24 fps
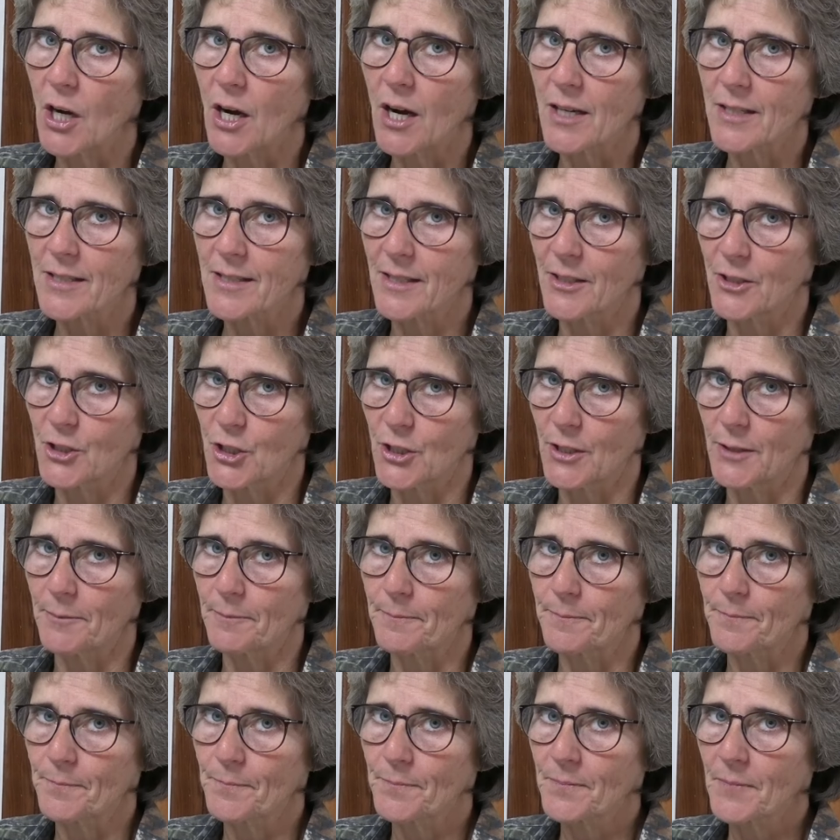oxygen,
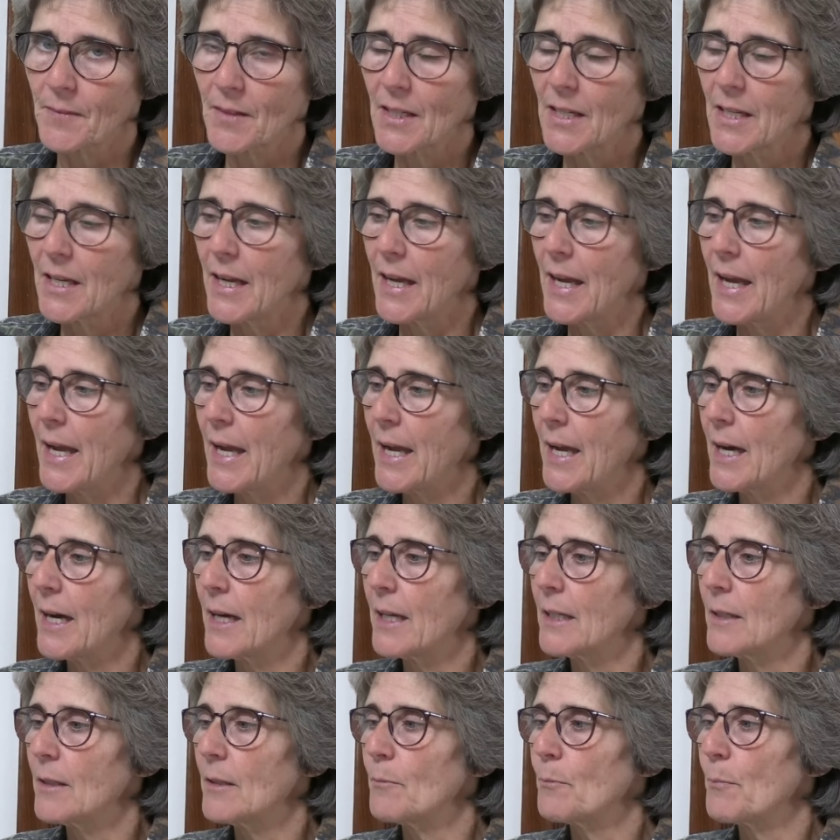
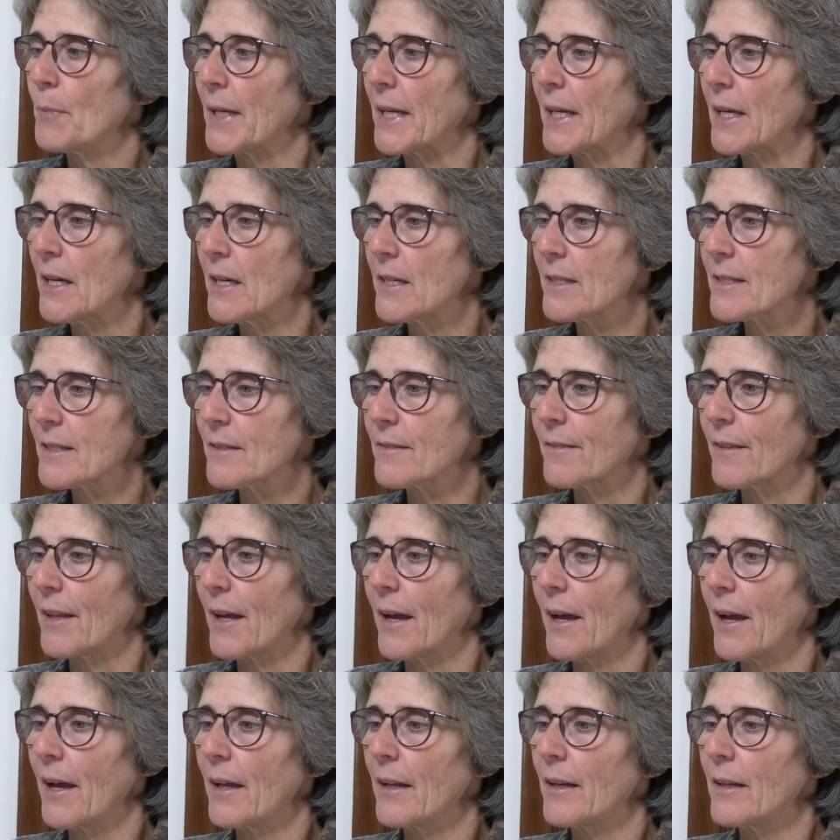and because of
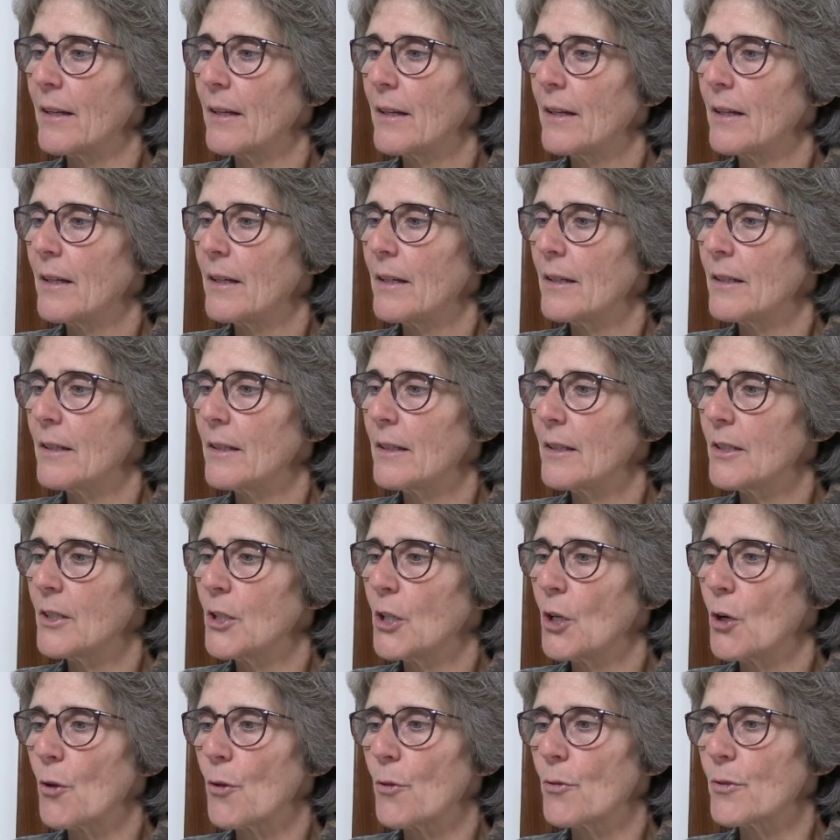that,
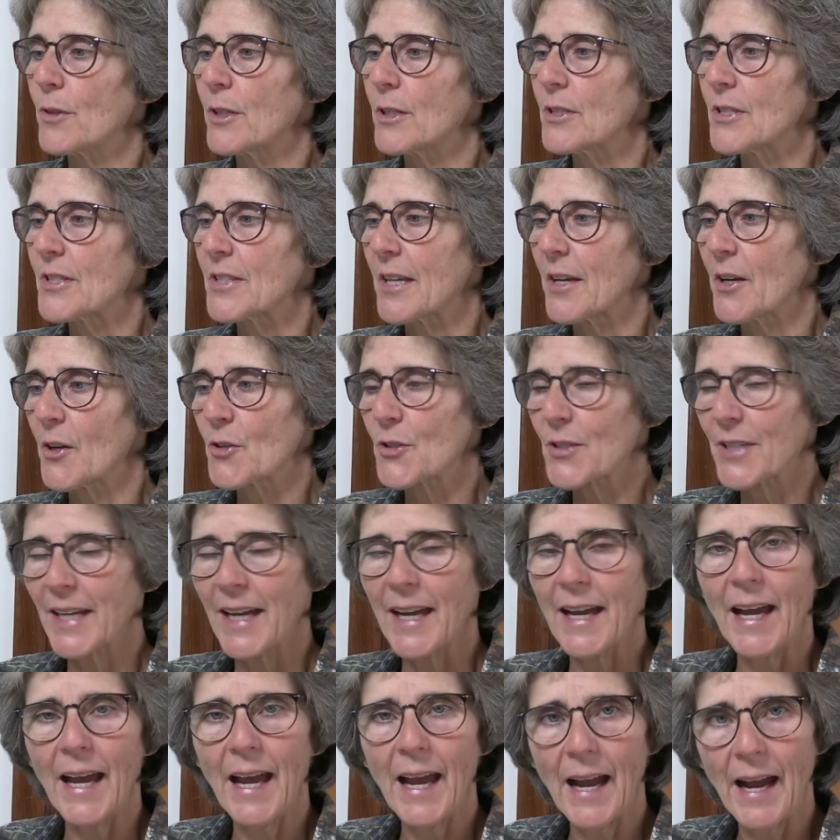the cells
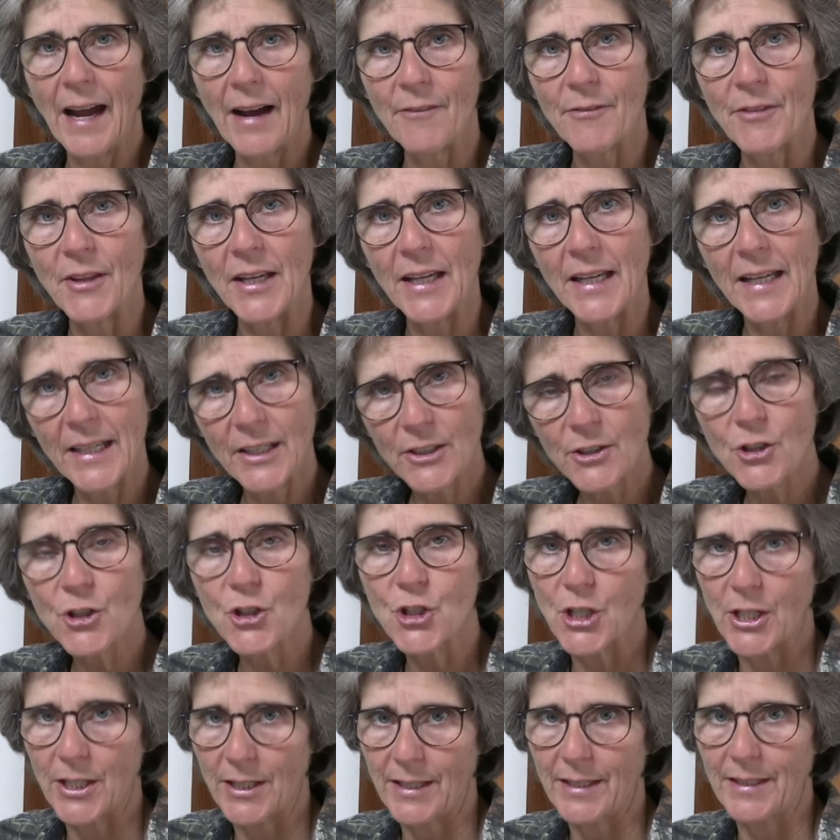can't have the
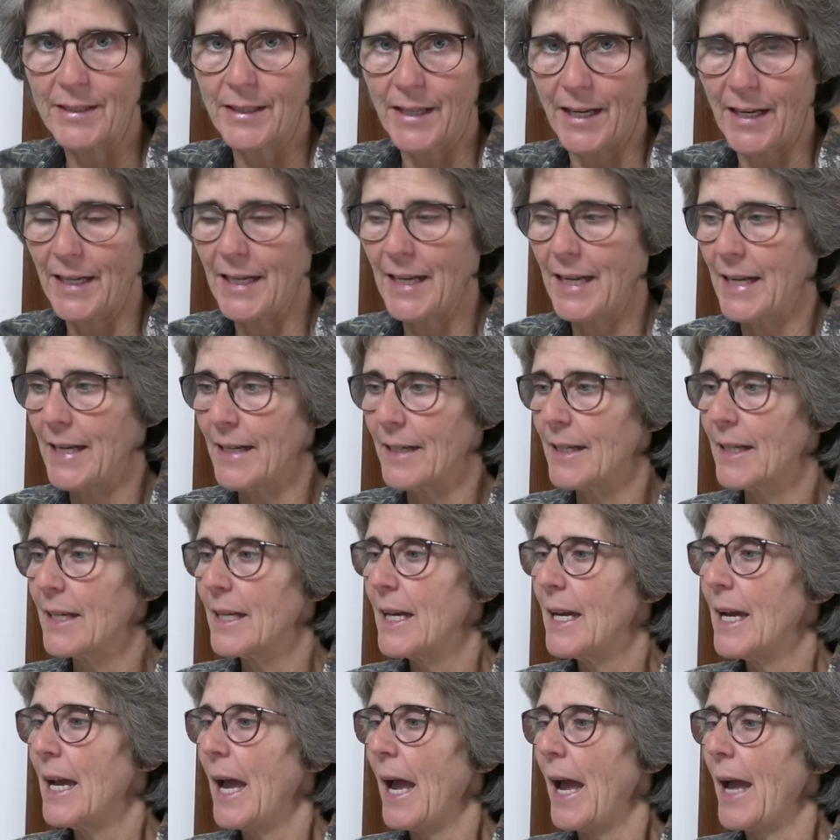energy that they need.
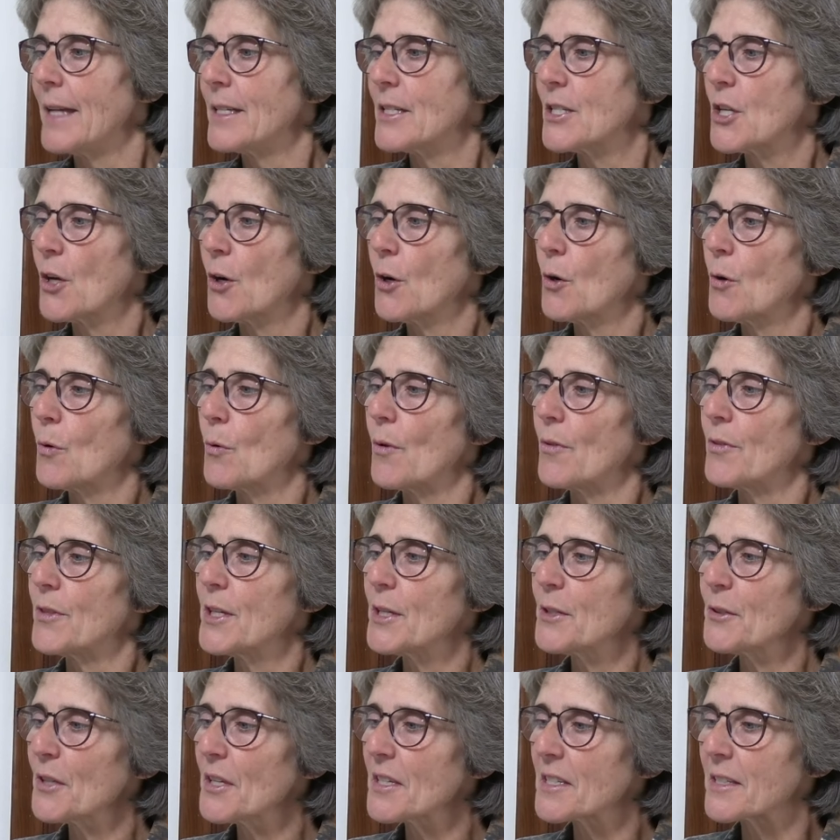And so
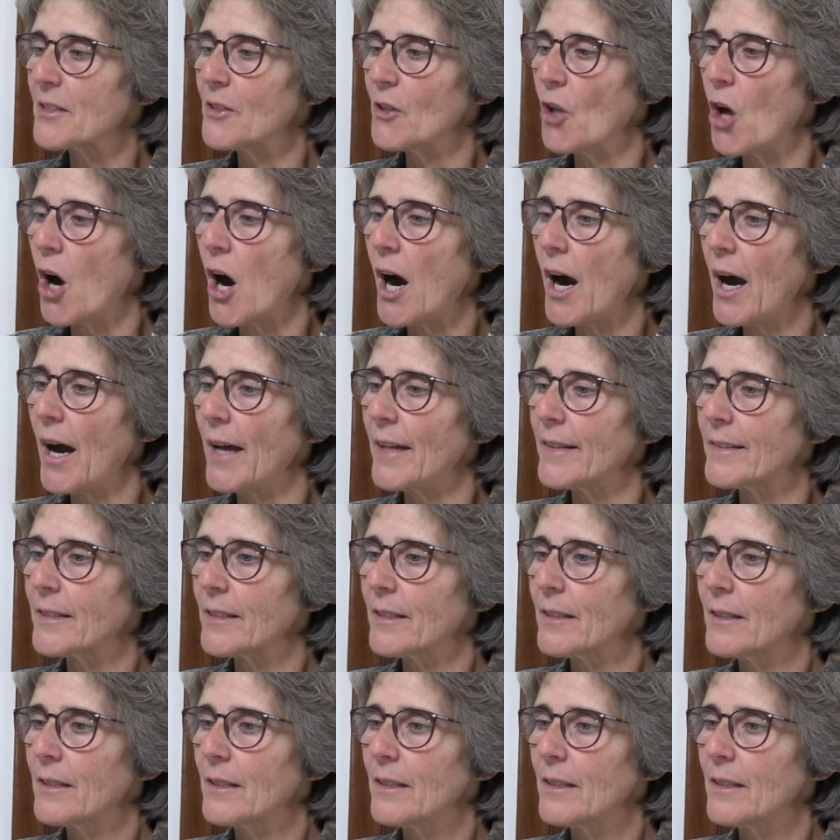this is not